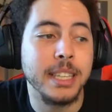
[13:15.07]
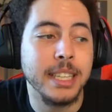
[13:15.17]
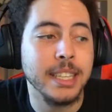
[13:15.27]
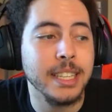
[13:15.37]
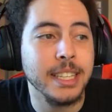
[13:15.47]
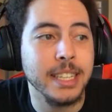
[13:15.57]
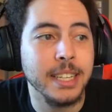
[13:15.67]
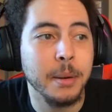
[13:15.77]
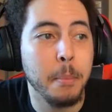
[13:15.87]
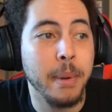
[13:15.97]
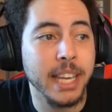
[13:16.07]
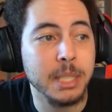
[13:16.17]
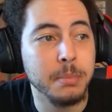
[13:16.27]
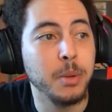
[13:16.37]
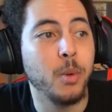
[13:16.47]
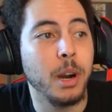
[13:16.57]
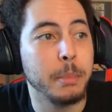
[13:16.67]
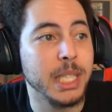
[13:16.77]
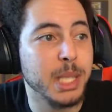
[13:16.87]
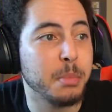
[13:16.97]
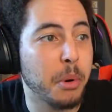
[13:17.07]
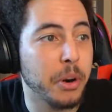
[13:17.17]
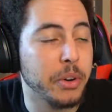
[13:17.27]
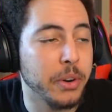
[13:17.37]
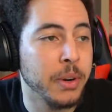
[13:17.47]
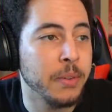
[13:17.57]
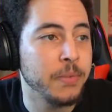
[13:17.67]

He makes me want to be smarter.